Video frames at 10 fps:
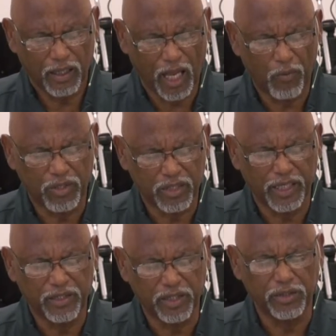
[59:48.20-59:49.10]
And I would
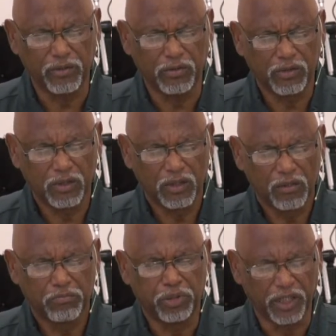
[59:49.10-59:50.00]
say to you,
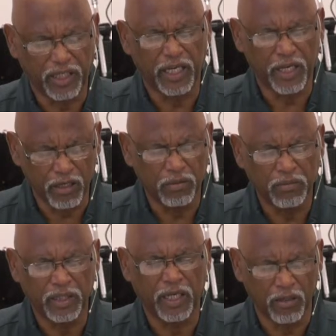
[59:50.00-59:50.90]
put it in
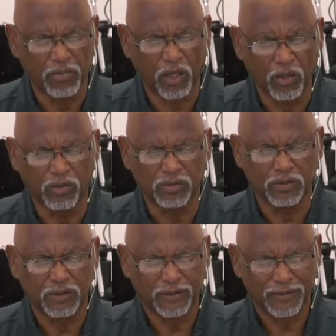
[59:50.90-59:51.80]
Him and Him alone.